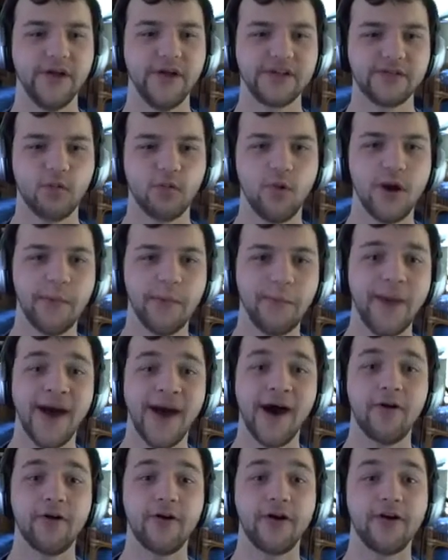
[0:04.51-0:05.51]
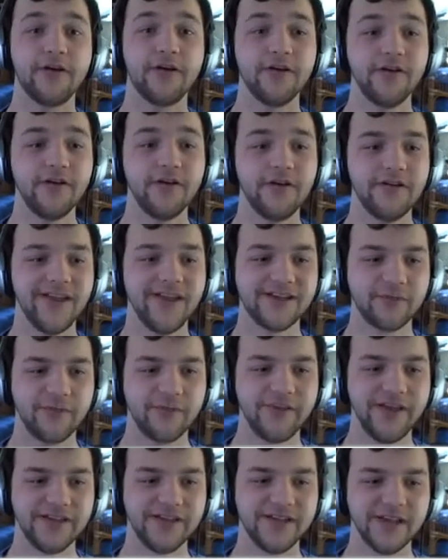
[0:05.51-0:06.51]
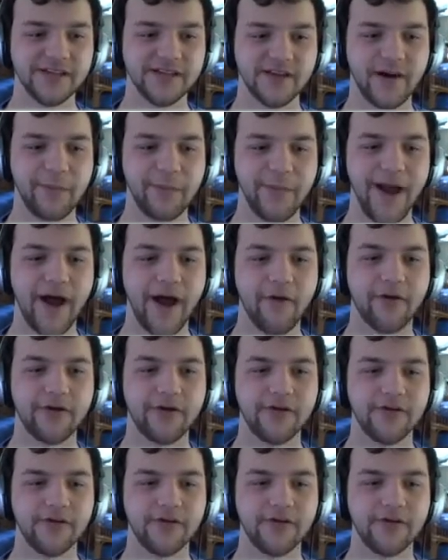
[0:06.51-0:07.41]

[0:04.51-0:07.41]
+1 power. That's what these things are, power.